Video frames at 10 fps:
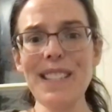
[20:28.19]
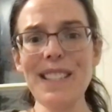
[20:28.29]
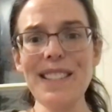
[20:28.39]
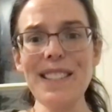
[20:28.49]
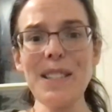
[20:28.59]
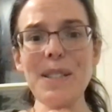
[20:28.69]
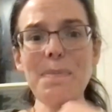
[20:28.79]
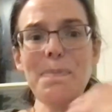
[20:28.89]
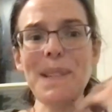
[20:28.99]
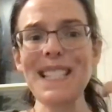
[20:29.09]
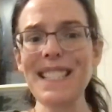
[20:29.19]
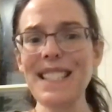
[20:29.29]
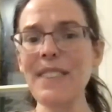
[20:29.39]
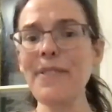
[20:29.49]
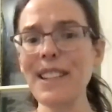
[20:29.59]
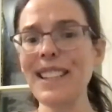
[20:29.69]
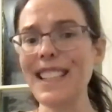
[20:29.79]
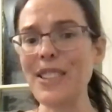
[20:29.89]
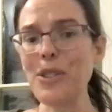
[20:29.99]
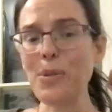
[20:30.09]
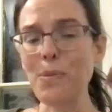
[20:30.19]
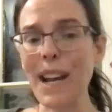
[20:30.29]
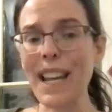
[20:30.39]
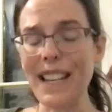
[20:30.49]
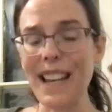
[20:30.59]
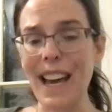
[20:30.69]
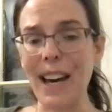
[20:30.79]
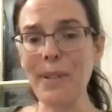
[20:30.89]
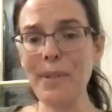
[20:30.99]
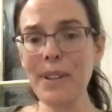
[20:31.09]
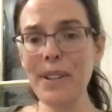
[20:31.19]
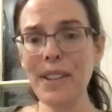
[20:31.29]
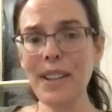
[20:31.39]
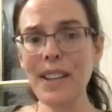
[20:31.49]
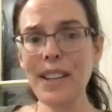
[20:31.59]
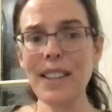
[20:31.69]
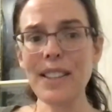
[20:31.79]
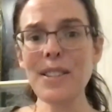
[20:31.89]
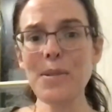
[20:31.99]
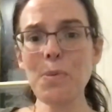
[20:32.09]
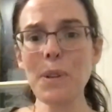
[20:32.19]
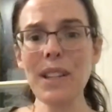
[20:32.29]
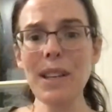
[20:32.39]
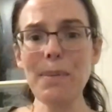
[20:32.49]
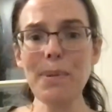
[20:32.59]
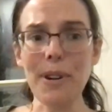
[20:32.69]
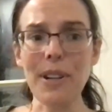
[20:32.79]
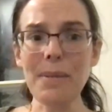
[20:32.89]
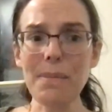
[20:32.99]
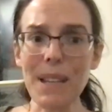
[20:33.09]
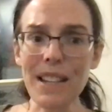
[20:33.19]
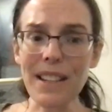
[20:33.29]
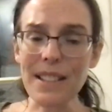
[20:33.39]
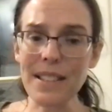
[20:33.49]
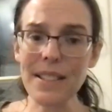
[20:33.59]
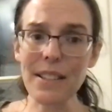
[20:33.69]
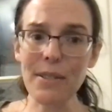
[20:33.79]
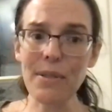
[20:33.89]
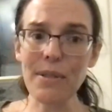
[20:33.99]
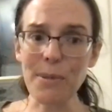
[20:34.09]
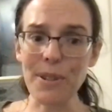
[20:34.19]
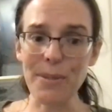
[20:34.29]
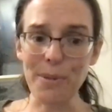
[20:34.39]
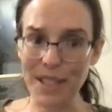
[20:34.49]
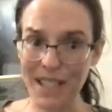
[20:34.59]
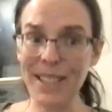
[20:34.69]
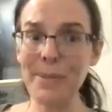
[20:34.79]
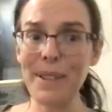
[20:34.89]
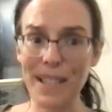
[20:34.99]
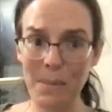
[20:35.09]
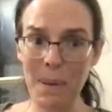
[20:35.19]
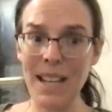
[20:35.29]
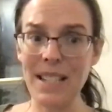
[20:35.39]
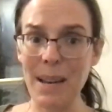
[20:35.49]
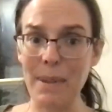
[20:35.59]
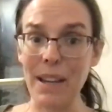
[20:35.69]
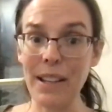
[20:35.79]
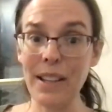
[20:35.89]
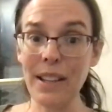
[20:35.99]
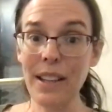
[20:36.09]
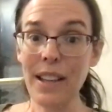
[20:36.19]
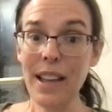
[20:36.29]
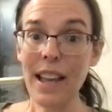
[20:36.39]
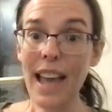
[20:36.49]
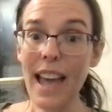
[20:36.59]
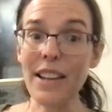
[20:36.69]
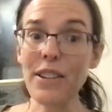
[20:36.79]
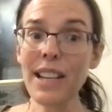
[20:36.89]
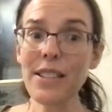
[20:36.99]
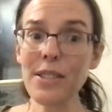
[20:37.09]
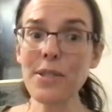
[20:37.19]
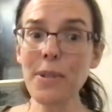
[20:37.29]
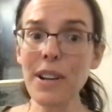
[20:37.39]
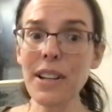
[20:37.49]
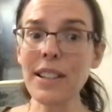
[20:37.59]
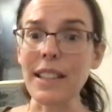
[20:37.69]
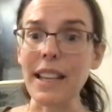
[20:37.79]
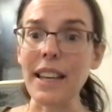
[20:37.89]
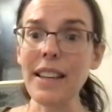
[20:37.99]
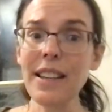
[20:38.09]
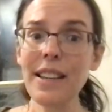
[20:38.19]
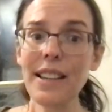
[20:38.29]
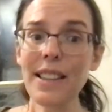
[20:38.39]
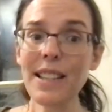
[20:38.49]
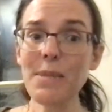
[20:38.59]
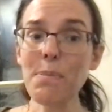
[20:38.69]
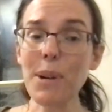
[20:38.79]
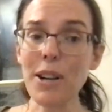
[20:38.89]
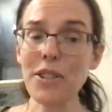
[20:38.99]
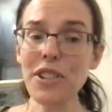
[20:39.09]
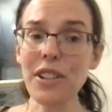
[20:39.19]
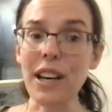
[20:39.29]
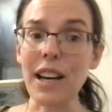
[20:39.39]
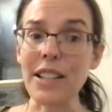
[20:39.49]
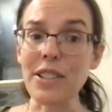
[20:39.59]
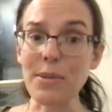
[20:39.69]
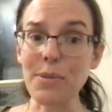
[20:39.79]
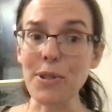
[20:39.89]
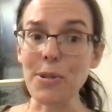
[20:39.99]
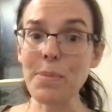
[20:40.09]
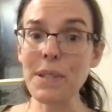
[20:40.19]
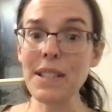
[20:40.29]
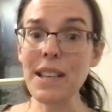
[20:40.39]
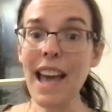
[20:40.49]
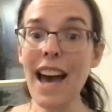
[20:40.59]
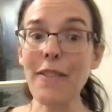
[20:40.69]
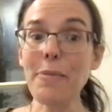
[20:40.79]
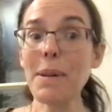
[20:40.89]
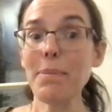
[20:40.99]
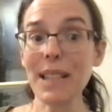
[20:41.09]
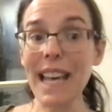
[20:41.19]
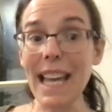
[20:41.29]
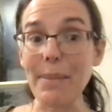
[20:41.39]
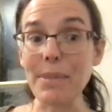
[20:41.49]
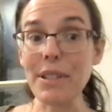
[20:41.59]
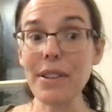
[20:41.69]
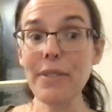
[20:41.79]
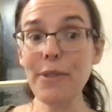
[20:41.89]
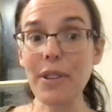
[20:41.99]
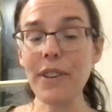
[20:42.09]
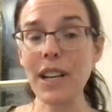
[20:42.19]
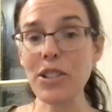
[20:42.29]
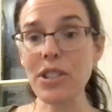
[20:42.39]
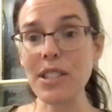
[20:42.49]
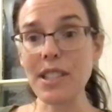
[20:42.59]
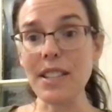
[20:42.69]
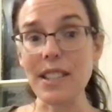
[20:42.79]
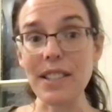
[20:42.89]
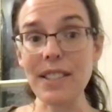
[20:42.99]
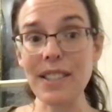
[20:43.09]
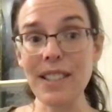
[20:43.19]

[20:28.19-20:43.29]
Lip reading: Specifically to right now, this is really important because we're dealing with this pandemic, and historically, these marginalized groups have been blamed for infectious diseases.